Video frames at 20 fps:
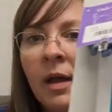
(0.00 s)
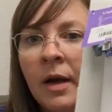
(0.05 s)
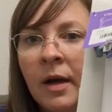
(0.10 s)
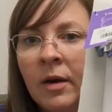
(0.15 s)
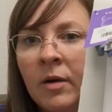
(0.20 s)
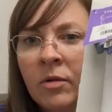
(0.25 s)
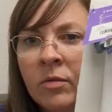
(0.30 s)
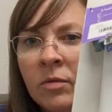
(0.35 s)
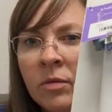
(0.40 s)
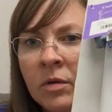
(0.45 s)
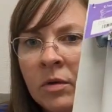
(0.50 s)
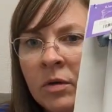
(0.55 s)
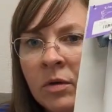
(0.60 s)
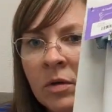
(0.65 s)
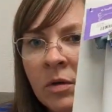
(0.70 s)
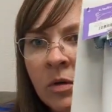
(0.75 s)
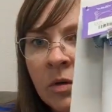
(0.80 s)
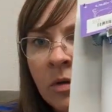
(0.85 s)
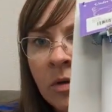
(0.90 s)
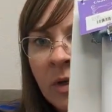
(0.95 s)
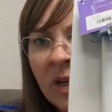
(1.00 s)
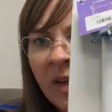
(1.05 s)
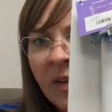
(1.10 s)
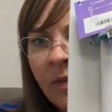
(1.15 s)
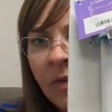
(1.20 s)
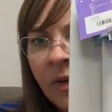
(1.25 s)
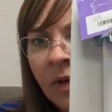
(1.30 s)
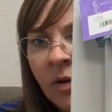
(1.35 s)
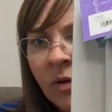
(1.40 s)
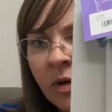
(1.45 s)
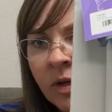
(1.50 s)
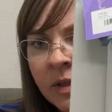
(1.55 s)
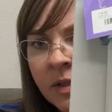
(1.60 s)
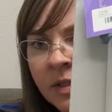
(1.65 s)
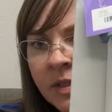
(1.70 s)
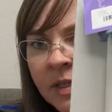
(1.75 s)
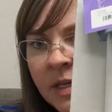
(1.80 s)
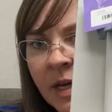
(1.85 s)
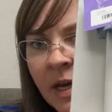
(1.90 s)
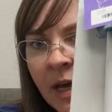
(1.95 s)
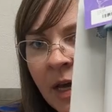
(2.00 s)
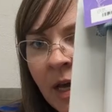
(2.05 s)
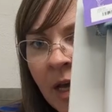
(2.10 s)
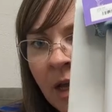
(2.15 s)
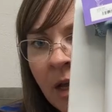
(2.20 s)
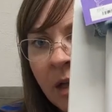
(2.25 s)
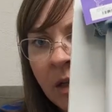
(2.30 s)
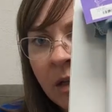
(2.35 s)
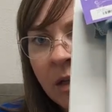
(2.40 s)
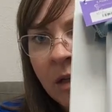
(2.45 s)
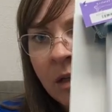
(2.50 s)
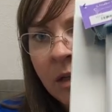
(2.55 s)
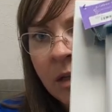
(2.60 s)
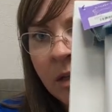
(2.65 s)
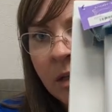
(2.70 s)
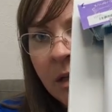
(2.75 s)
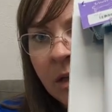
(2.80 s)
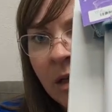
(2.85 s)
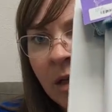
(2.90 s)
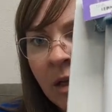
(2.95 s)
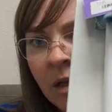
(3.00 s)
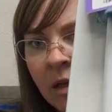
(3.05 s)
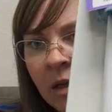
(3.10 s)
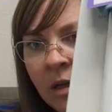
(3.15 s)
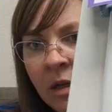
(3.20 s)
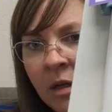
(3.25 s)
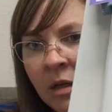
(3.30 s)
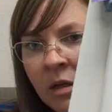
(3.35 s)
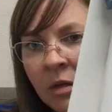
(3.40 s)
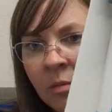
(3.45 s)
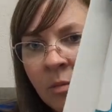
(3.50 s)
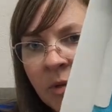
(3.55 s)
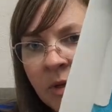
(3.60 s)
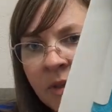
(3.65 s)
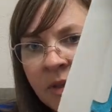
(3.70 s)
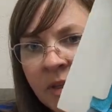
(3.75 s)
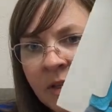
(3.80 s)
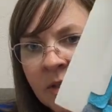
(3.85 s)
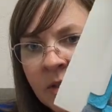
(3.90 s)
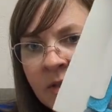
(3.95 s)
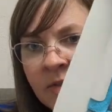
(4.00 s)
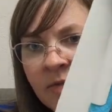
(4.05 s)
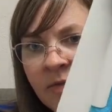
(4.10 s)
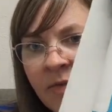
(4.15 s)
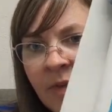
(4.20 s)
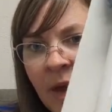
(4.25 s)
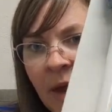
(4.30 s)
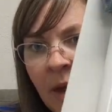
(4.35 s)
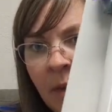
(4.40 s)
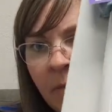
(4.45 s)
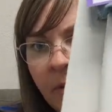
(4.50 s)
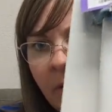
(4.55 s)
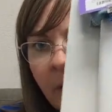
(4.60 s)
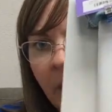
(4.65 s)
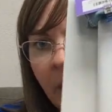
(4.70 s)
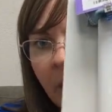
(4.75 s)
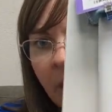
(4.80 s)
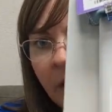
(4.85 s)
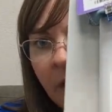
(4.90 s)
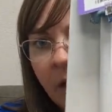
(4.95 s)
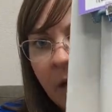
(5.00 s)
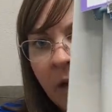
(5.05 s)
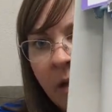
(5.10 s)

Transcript: And I don't know if you can tell, but this fabric